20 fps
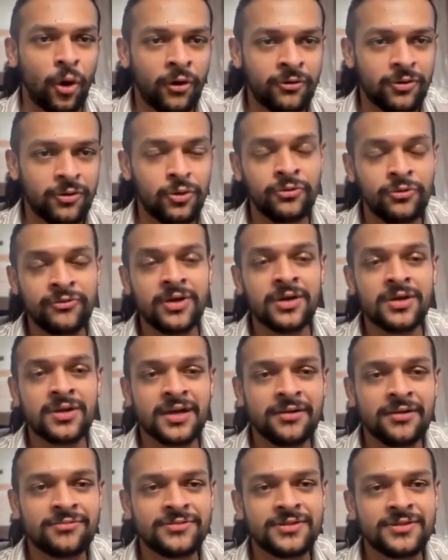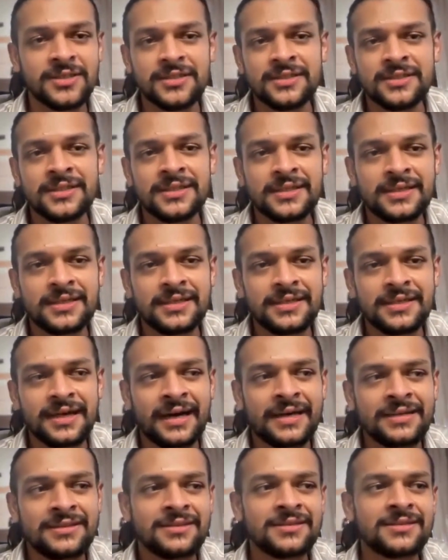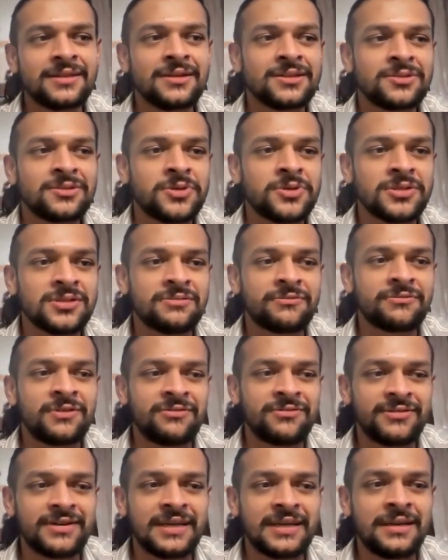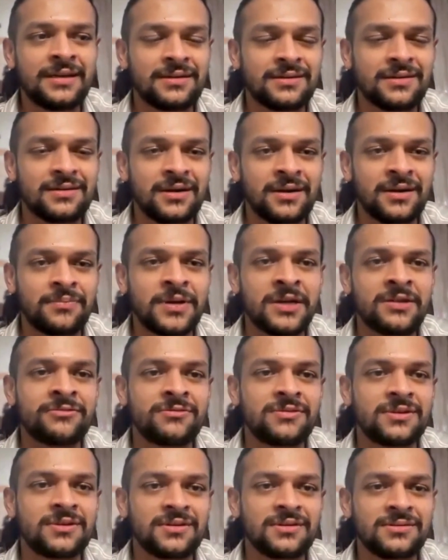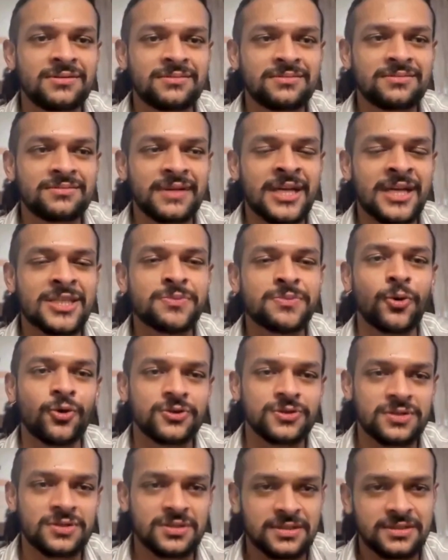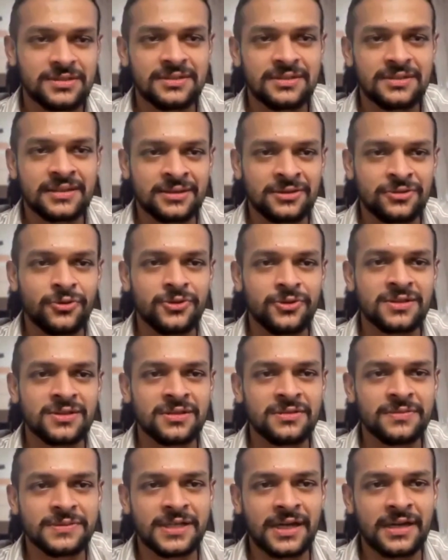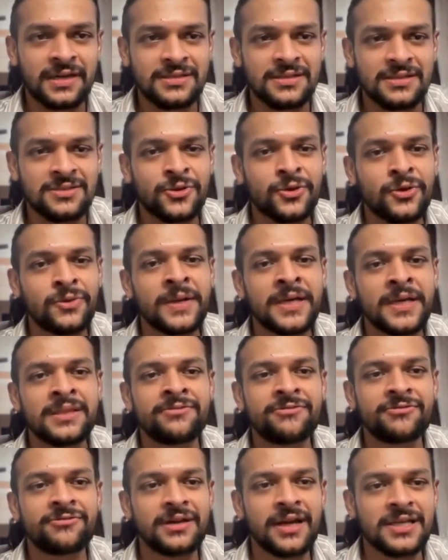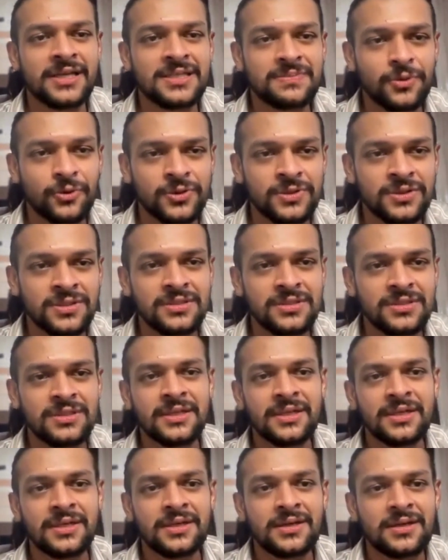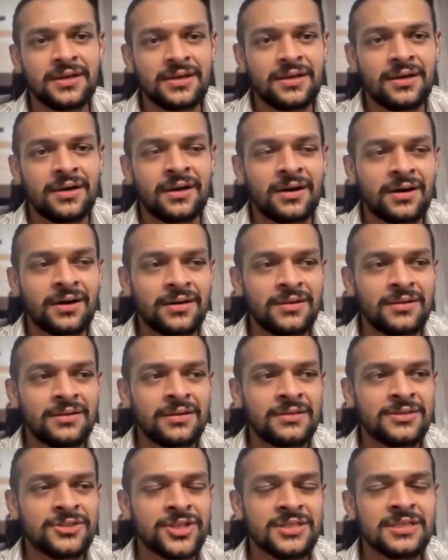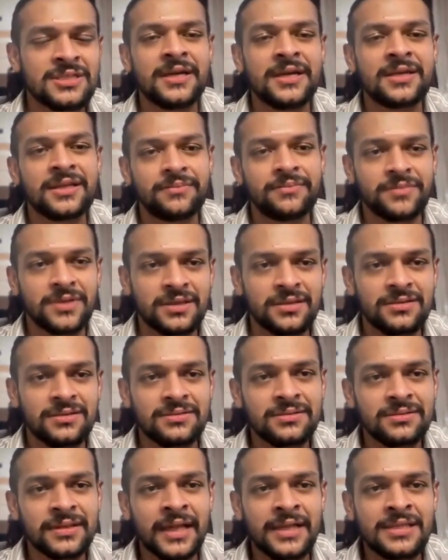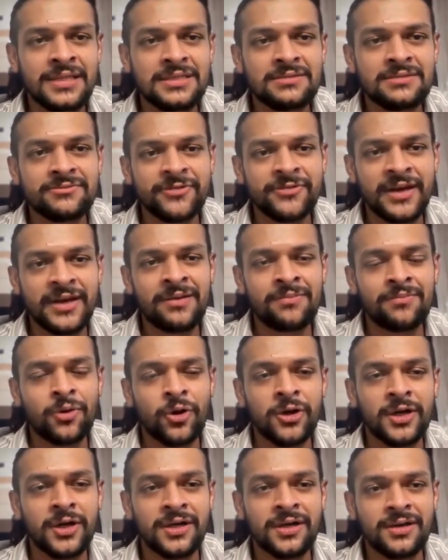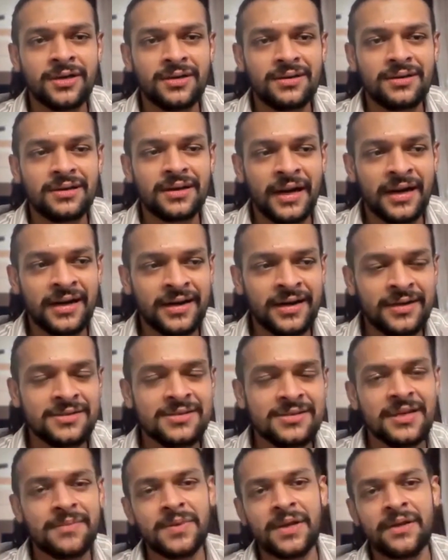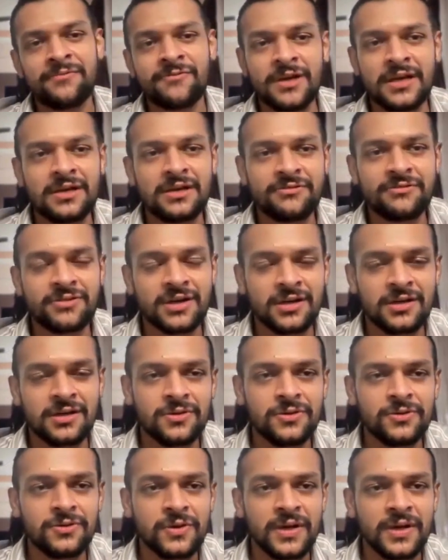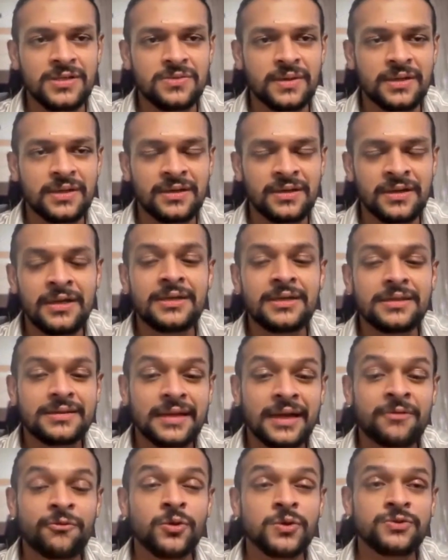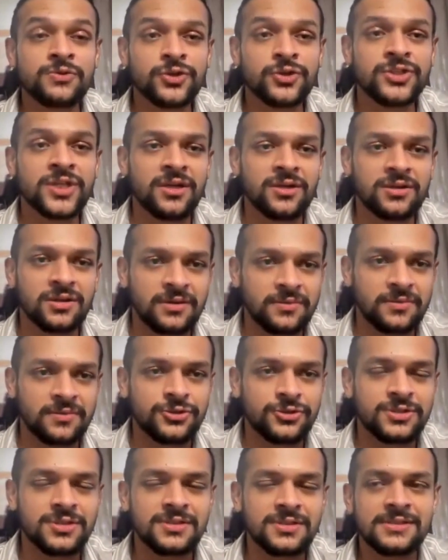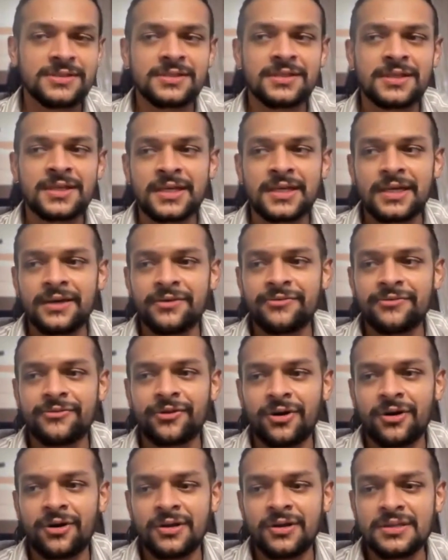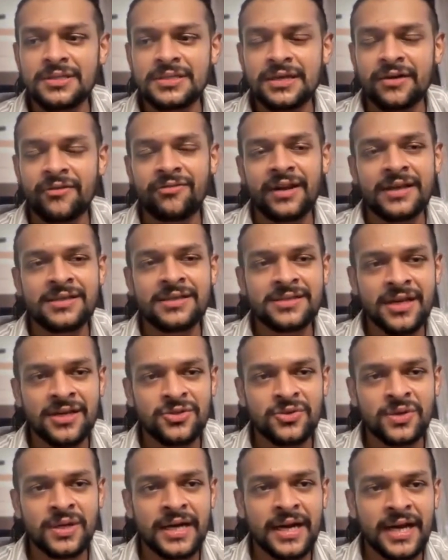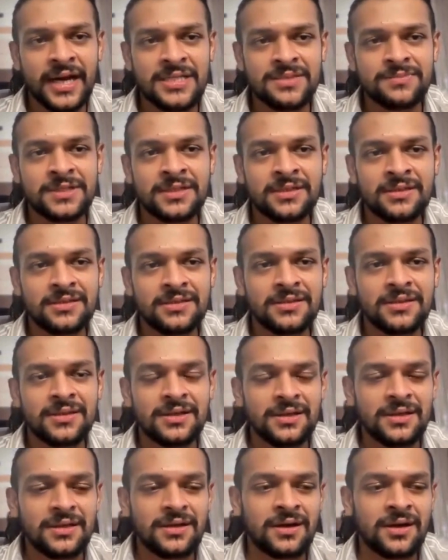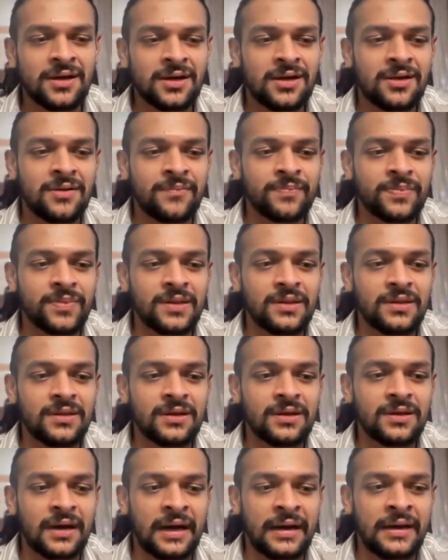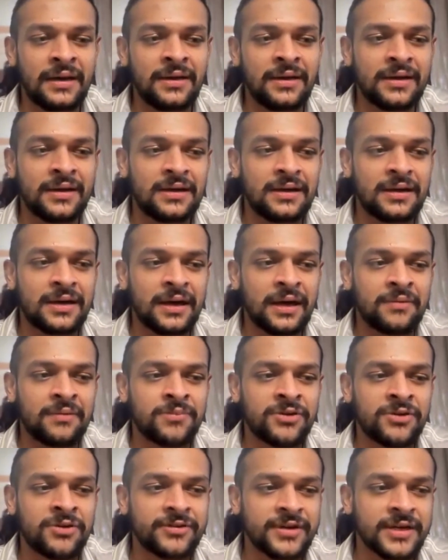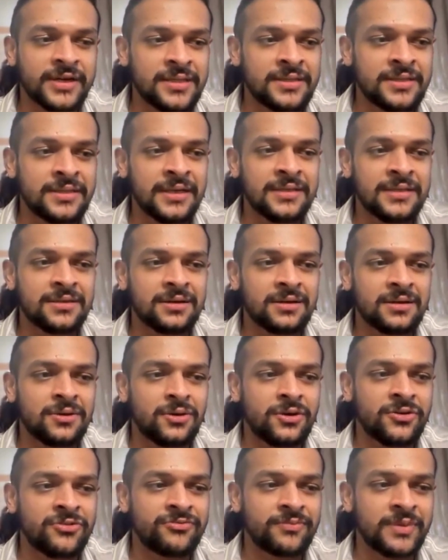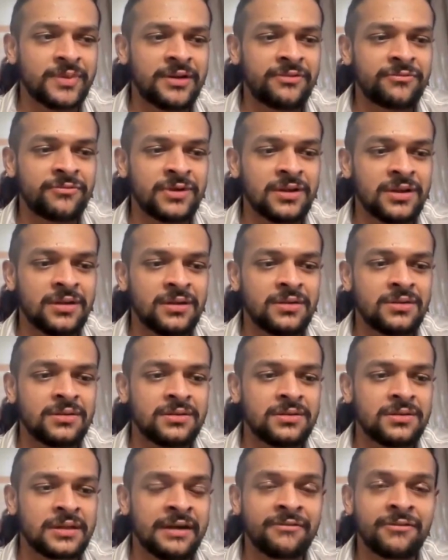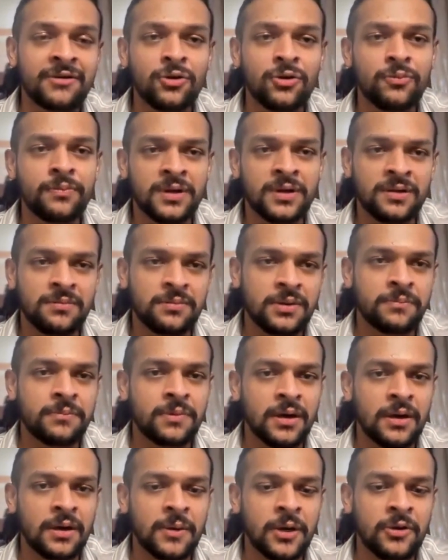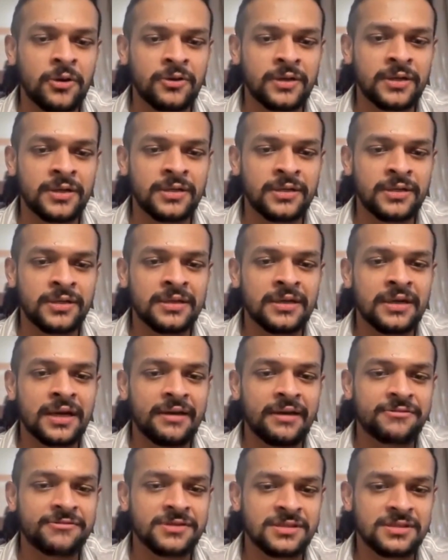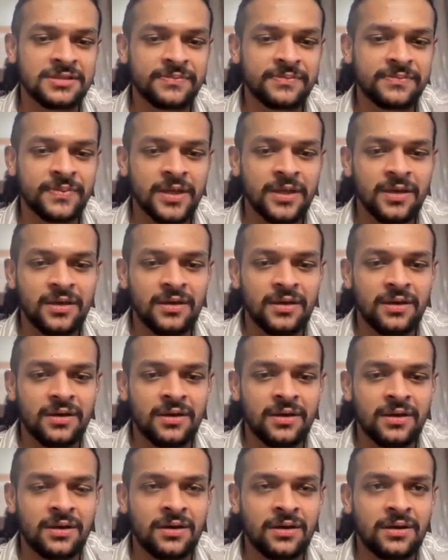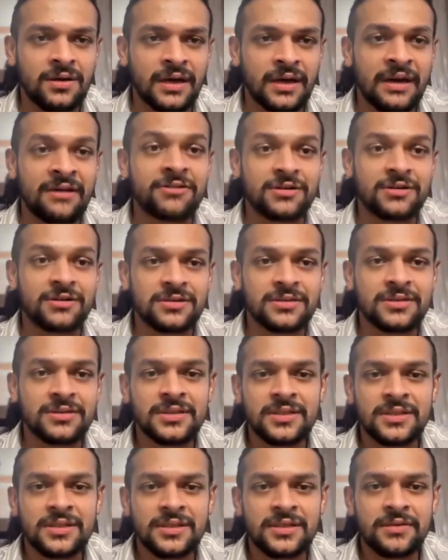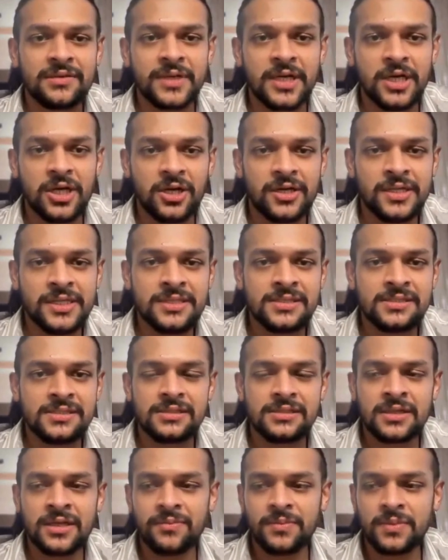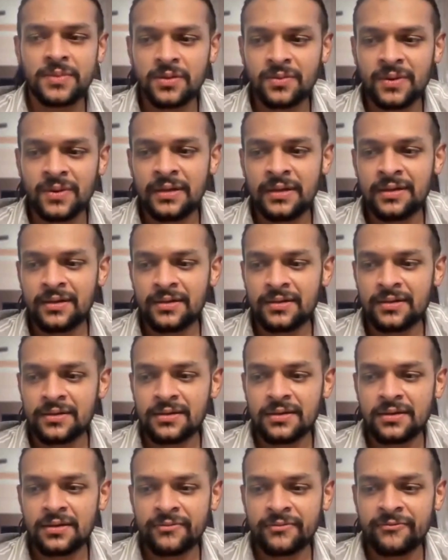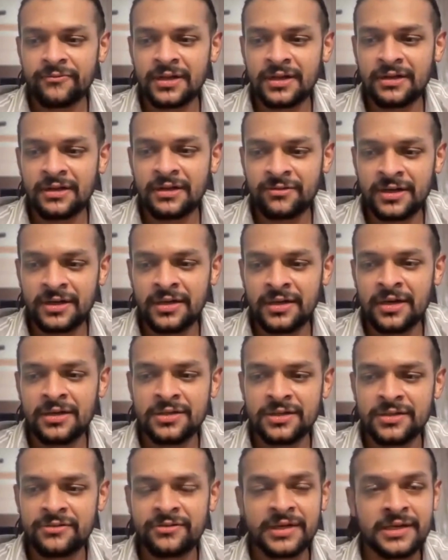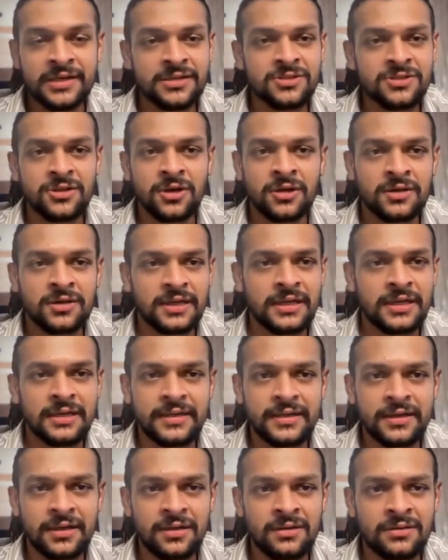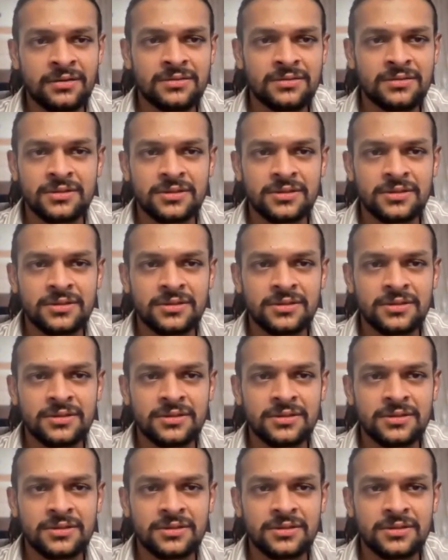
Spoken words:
or overt comfort, I think the other person will feel a bit exposed in those circumstances. Don't make them feel exposed. Uh, just let them be. That's very important, and at the same time, very difficult to do as well. That was for general emotions. For stuff like sexual harassment, um, I I'm afraid that a lot of men will never open up about it in their lives, ever, because number one, we live in a country where it's not illegal,